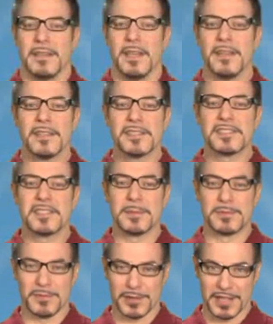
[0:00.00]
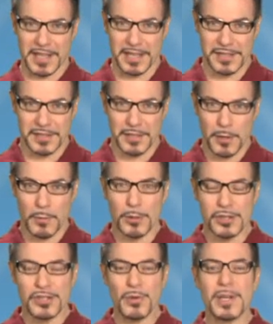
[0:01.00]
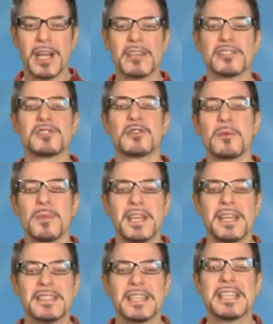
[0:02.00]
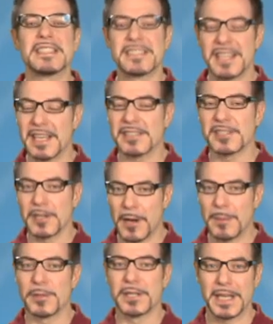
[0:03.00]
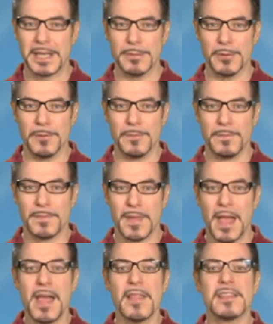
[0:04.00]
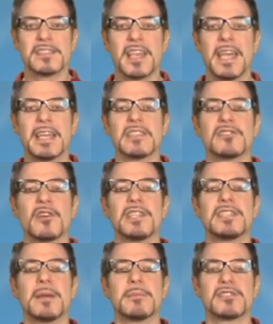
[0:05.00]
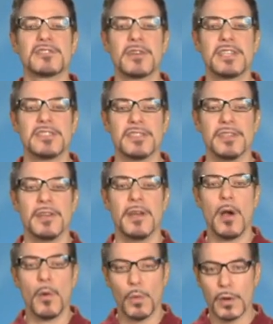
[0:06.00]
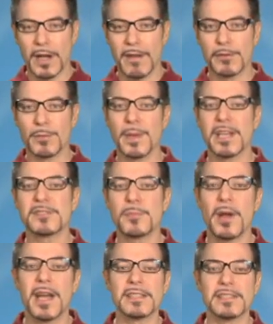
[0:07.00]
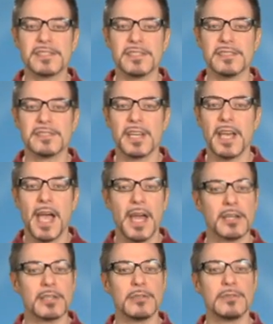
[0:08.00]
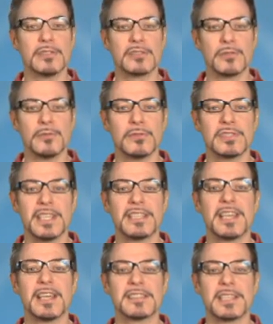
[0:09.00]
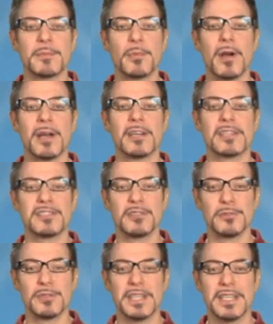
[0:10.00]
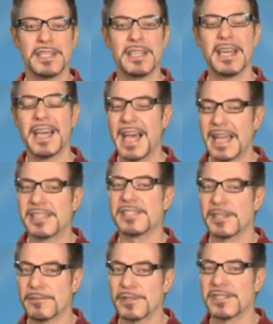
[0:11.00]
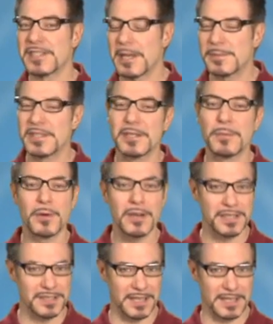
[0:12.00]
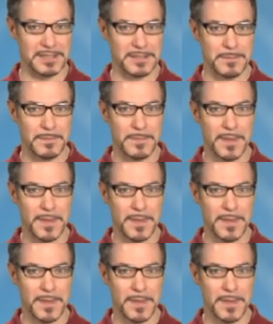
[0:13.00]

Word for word: In this Tips for Techs, we're showing how to terminate and test copper cable. This hands-on demonstration will cover best practices and include the tools and testing products you'll need at the different steps in the process.